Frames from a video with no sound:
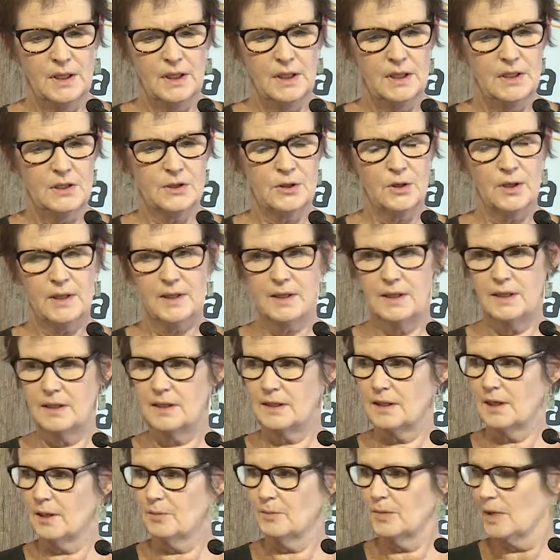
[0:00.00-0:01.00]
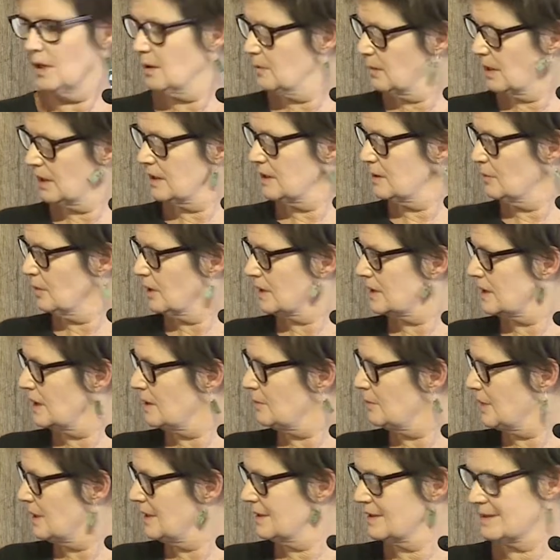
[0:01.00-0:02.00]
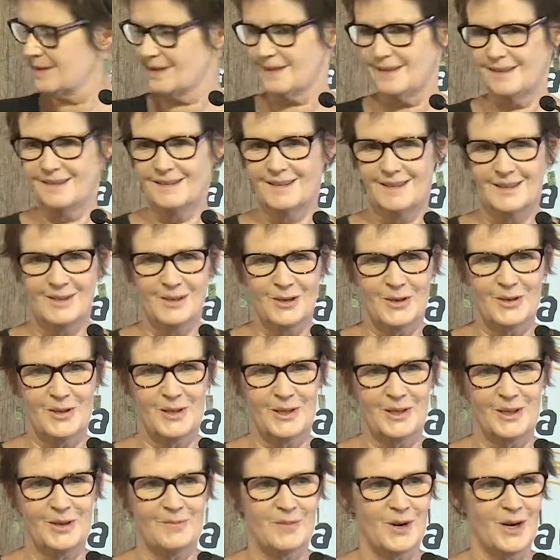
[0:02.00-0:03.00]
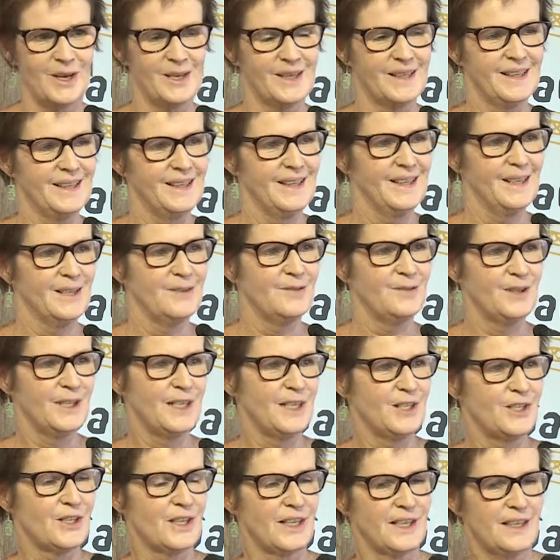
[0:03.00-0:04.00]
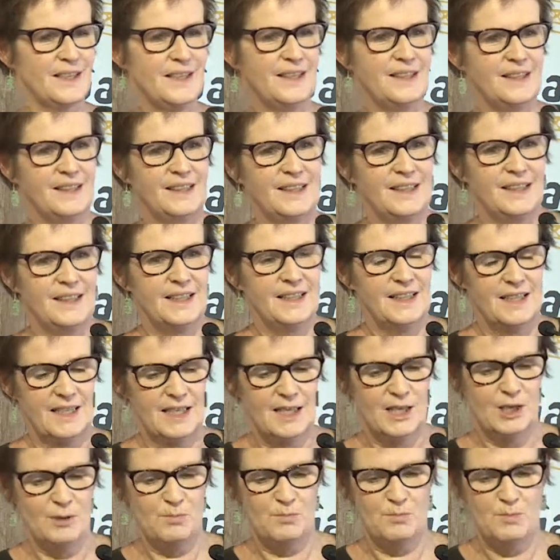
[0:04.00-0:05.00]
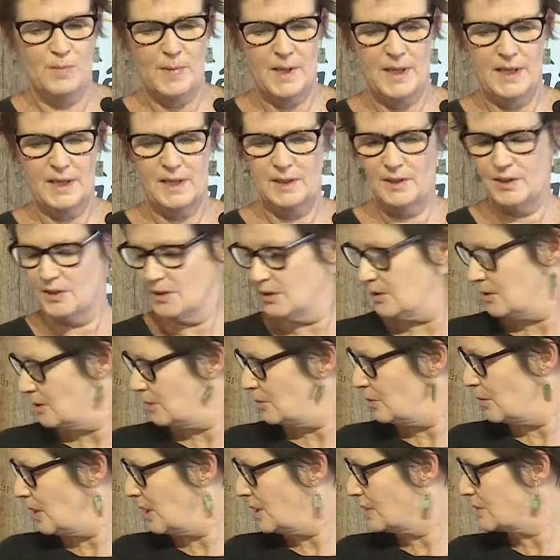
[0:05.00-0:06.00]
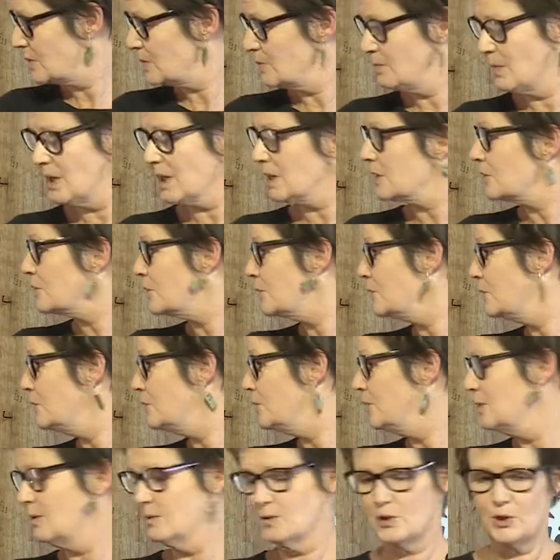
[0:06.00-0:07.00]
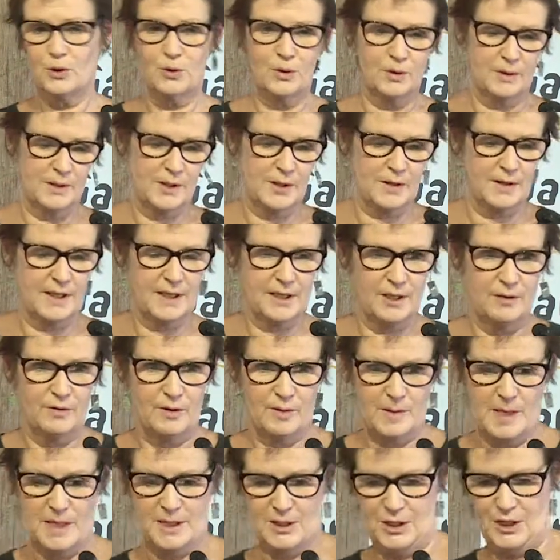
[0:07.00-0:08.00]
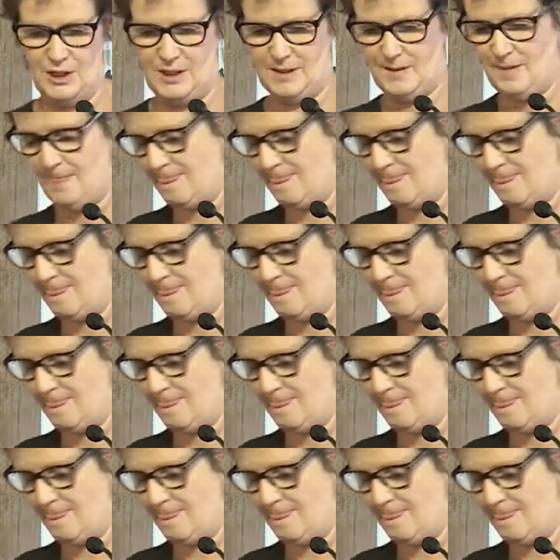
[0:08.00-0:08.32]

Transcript: So I think um, I'm under my 10 minutes. So I think I might finish there um, and pass back to Sean. So thank you very much.